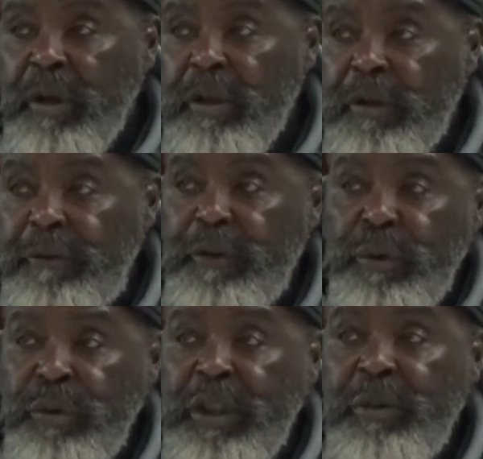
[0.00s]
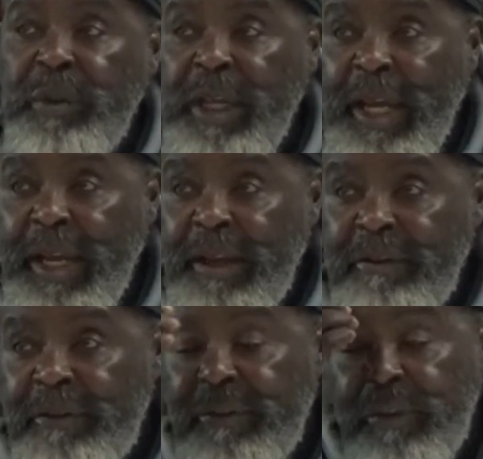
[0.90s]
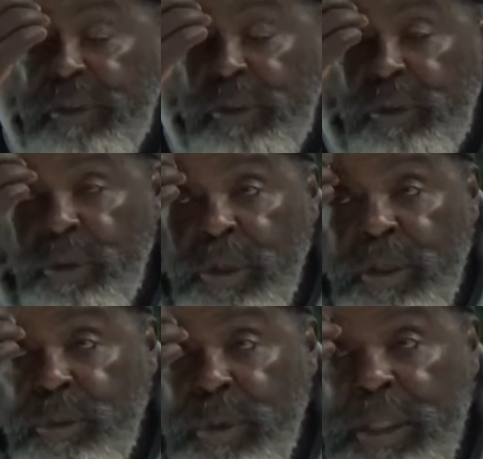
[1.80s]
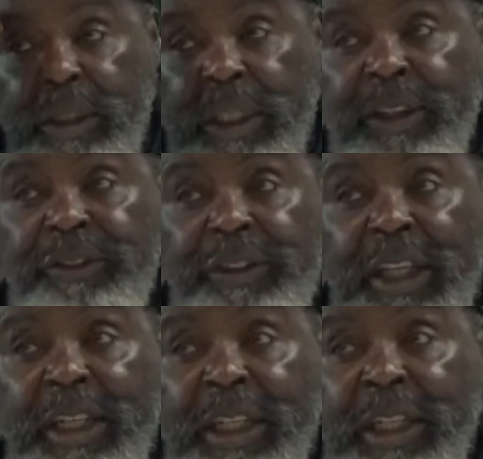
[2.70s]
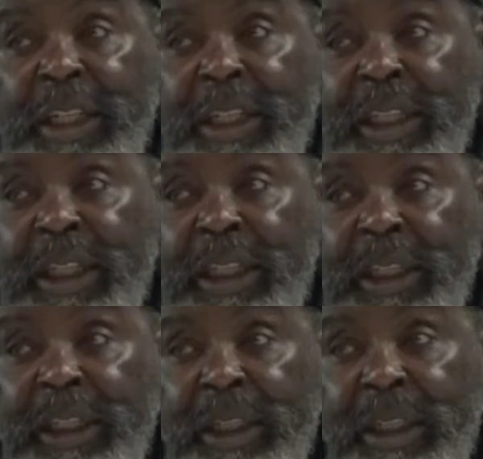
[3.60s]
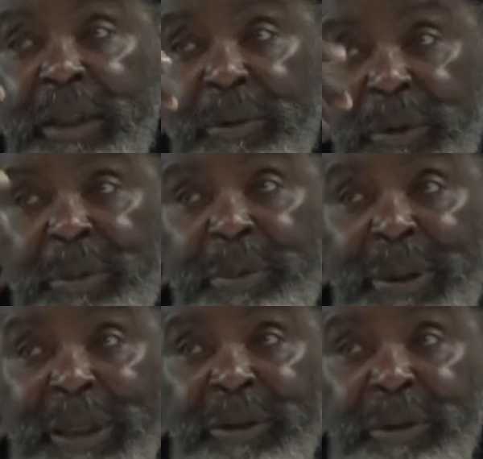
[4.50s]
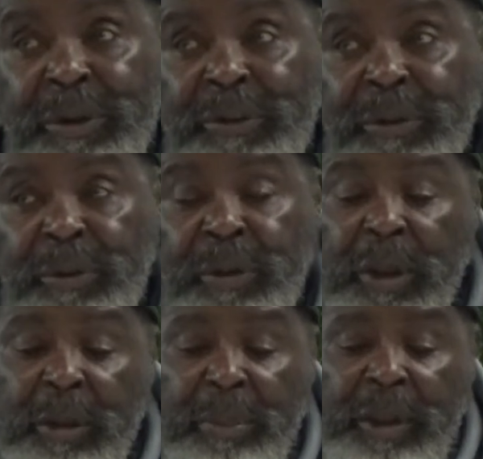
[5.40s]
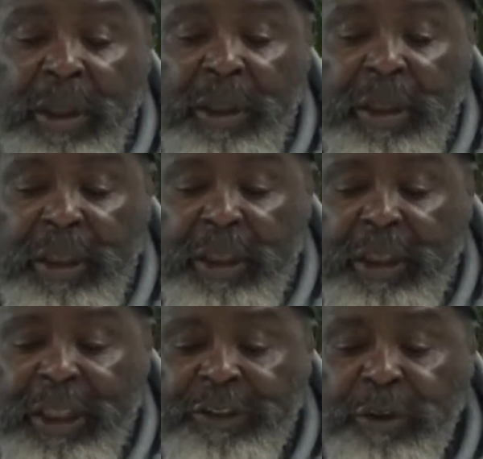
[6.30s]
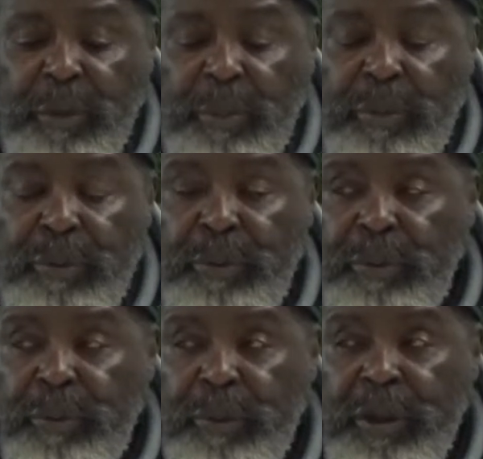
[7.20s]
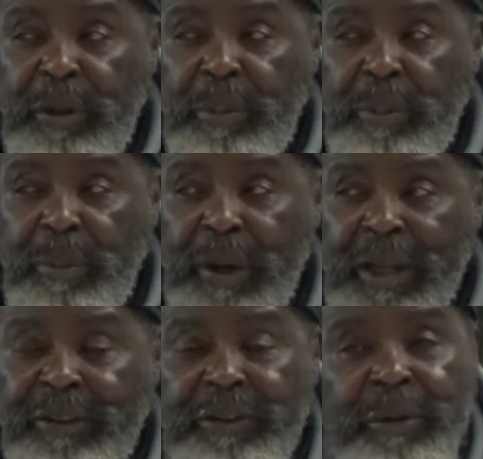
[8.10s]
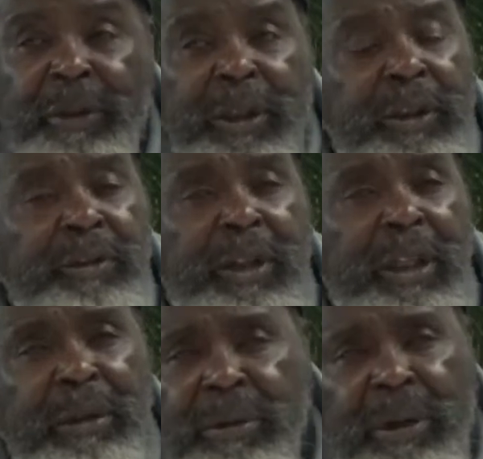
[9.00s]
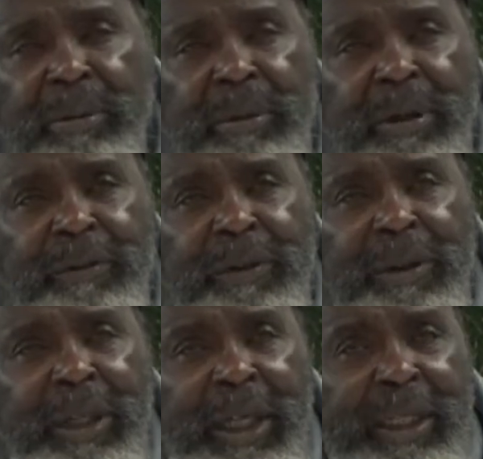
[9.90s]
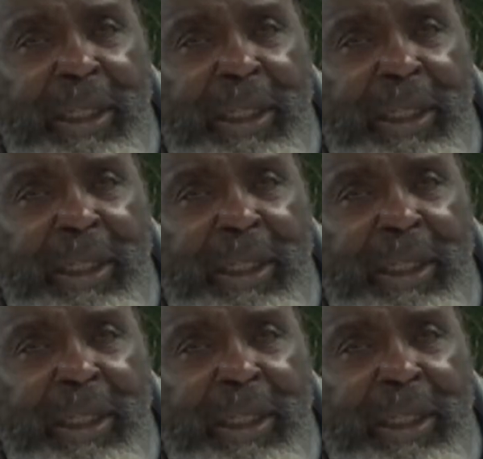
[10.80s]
The food that we have during the week, there's technically, we'll be back to it soon, but it there's no real price on it. It's like, well, whatever you got.